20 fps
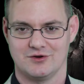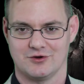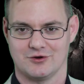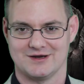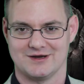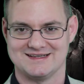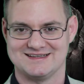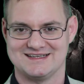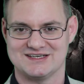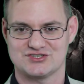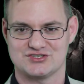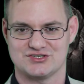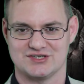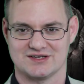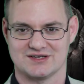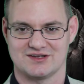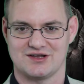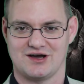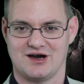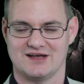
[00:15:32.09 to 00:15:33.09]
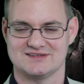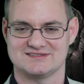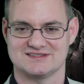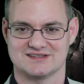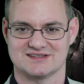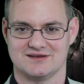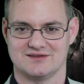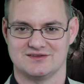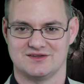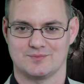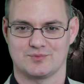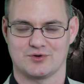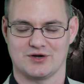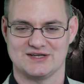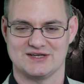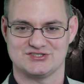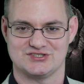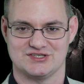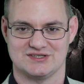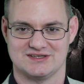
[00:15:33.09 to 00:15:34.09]
or addiction causing a
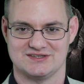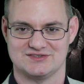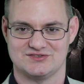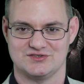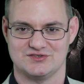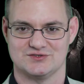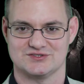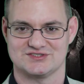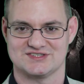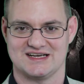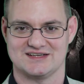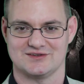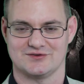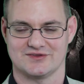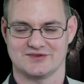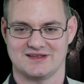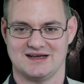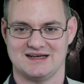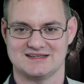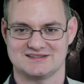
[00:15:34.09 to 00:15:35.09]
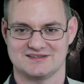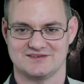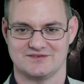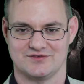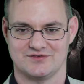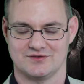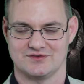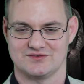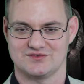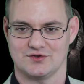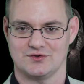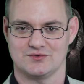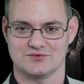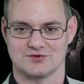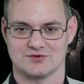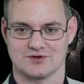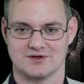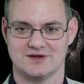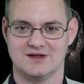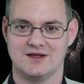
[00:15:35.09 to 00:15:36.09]
depression and suicidal thoughts of your
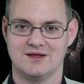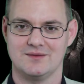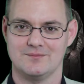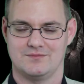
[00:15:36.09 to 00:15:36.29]
soldier,